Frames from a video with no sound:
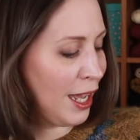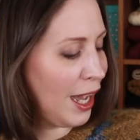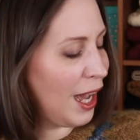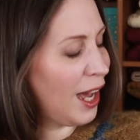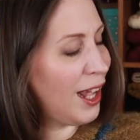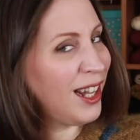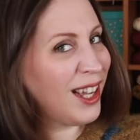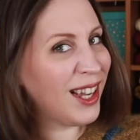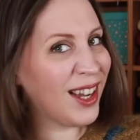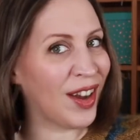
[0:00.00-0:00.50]

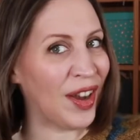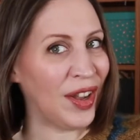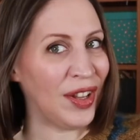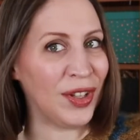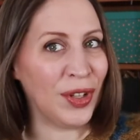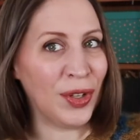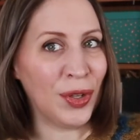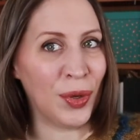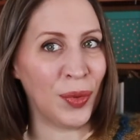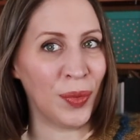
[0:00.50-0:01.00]
And I kind
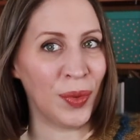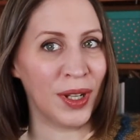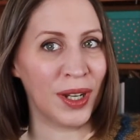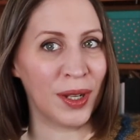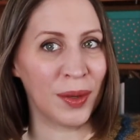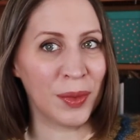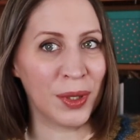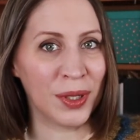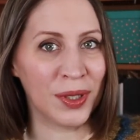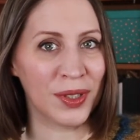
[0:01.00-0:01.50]
of know what I
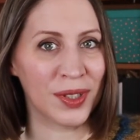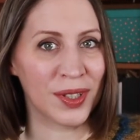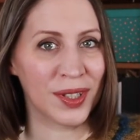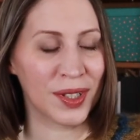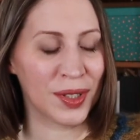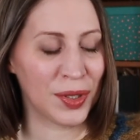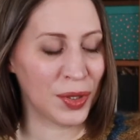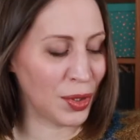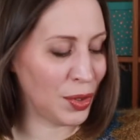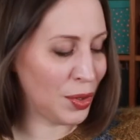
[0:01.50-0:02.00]
want
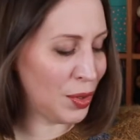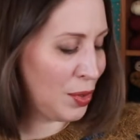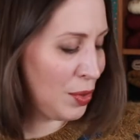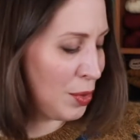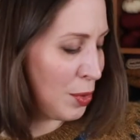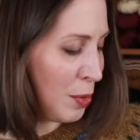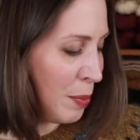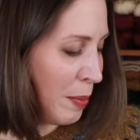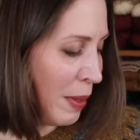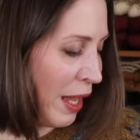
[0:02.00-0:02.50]
to
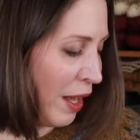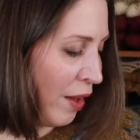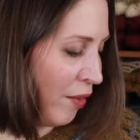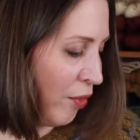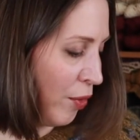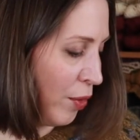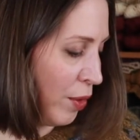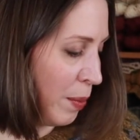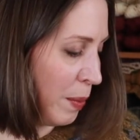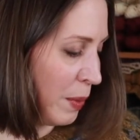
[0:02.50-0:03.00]
make
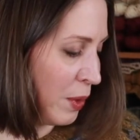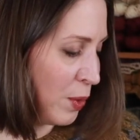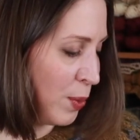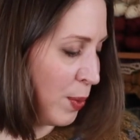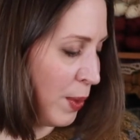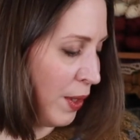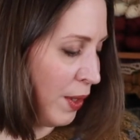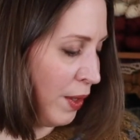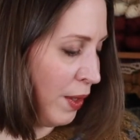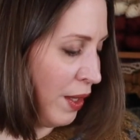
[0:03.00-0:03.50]
for them as
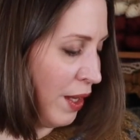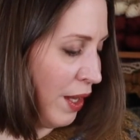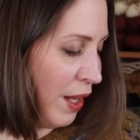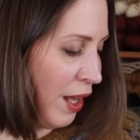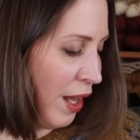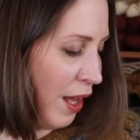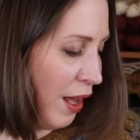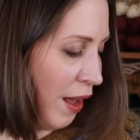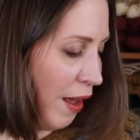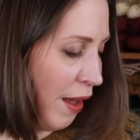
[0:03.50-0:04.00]
well.
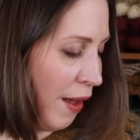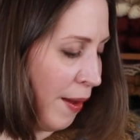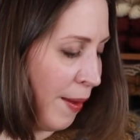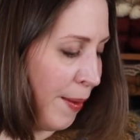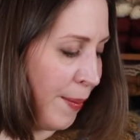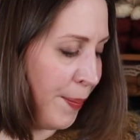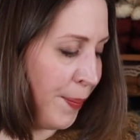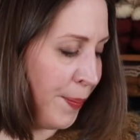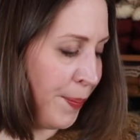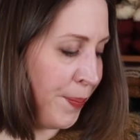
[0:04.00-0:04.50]

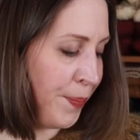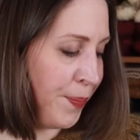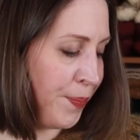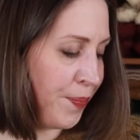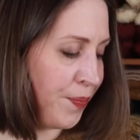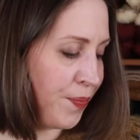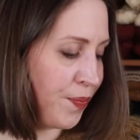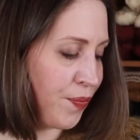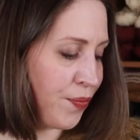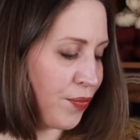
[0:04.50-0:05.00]

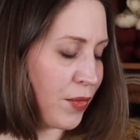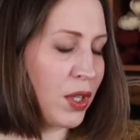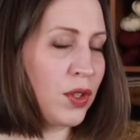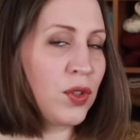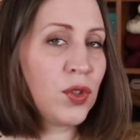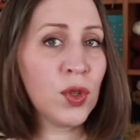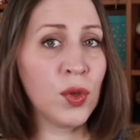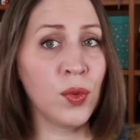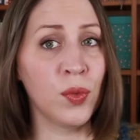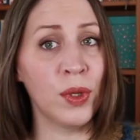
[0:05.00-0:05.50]

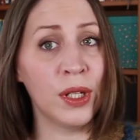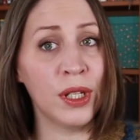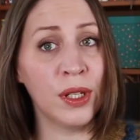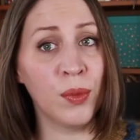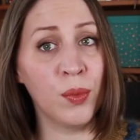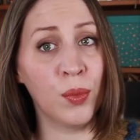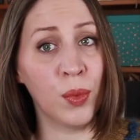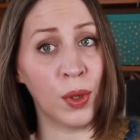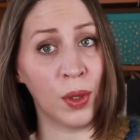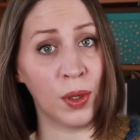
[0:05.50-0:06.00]
So
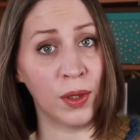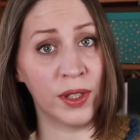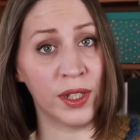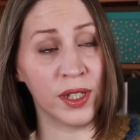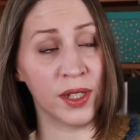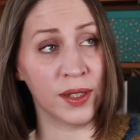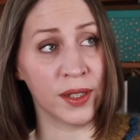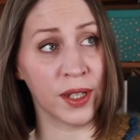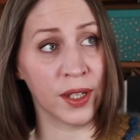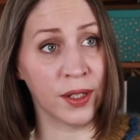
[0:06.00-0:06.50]
when Walt
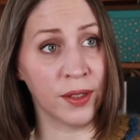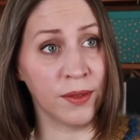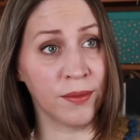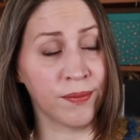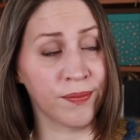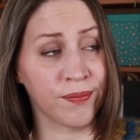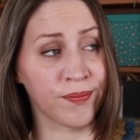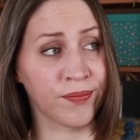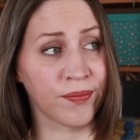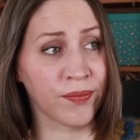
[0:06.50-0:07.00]
is
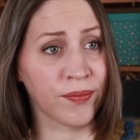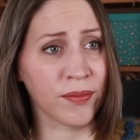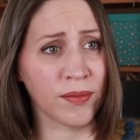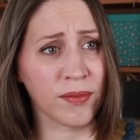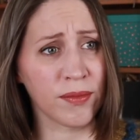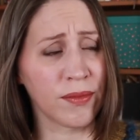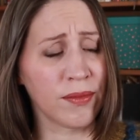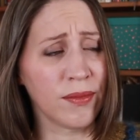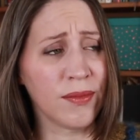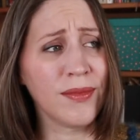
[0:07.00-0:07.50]
done,
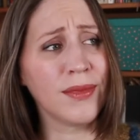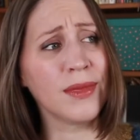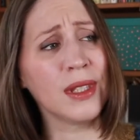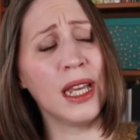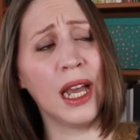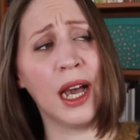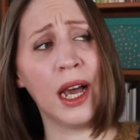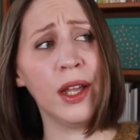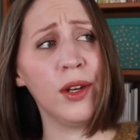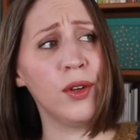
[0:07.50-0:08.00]

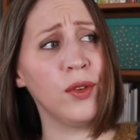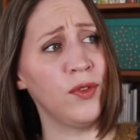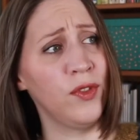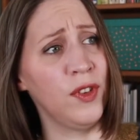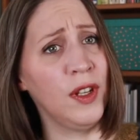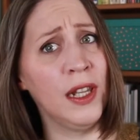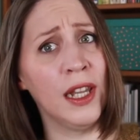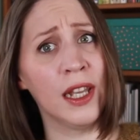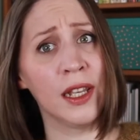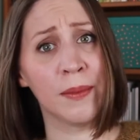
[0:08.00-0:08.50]
I don't
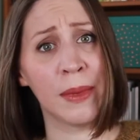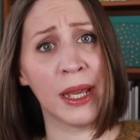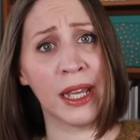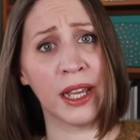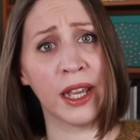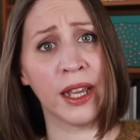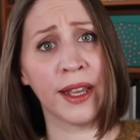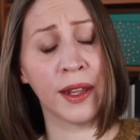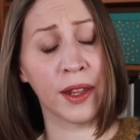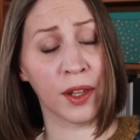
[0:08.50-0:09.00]
feel like
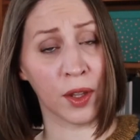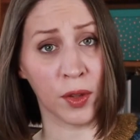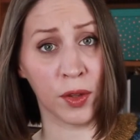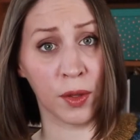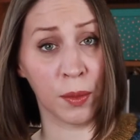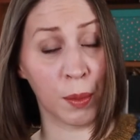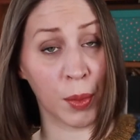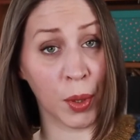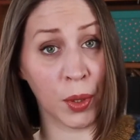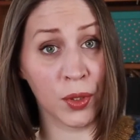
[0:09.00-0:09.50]
making another
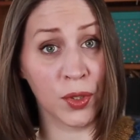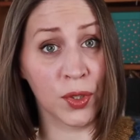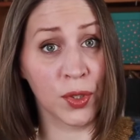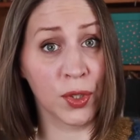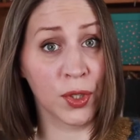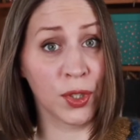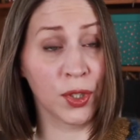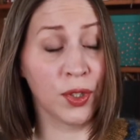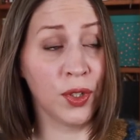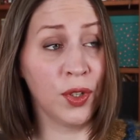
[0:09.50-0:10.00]

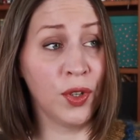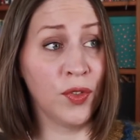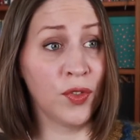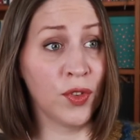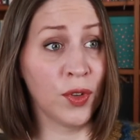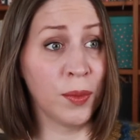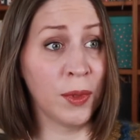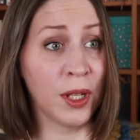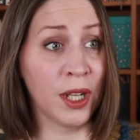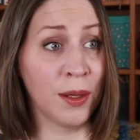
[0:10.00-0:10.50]
monster
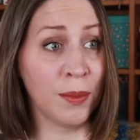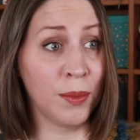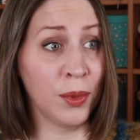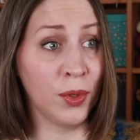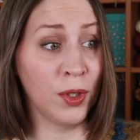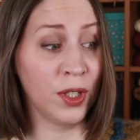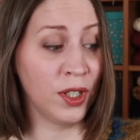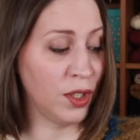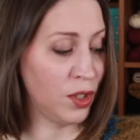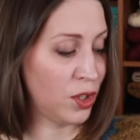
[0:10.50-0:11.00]
from that
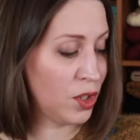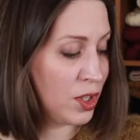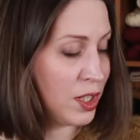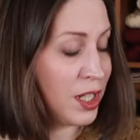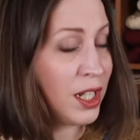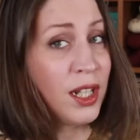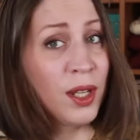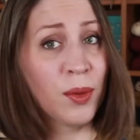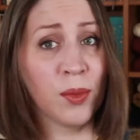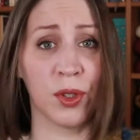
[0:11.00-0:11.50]
book just
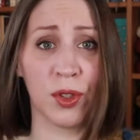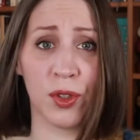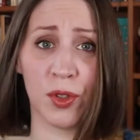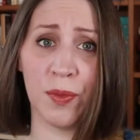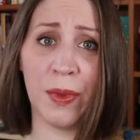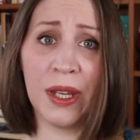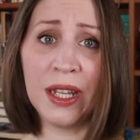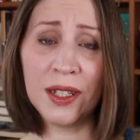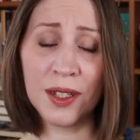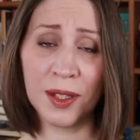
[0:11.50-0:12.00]
yet. I want to
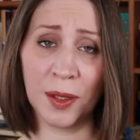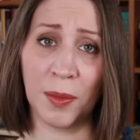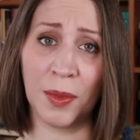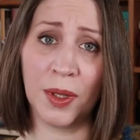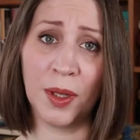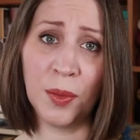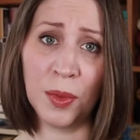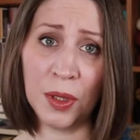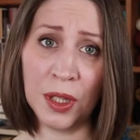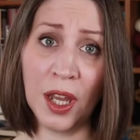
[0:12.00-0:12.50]
make
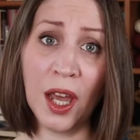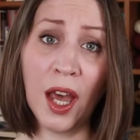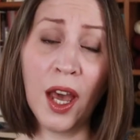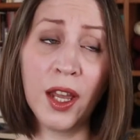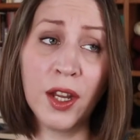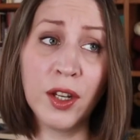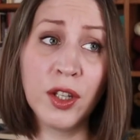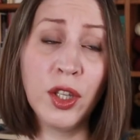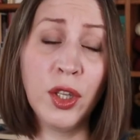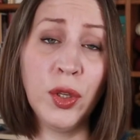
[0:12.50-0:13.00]
something with a
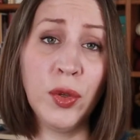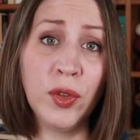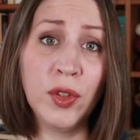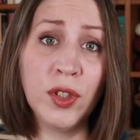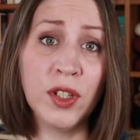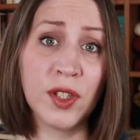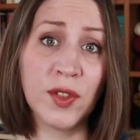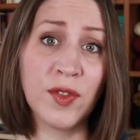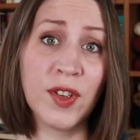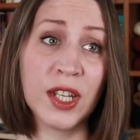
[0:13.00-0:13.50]
higher
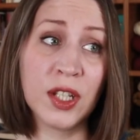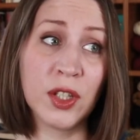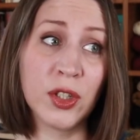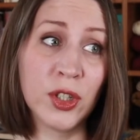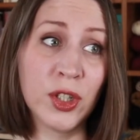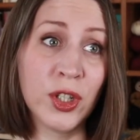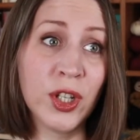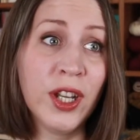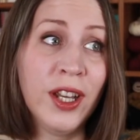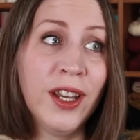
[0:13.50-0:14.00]
cuteness
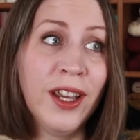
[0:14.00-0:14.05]
factor.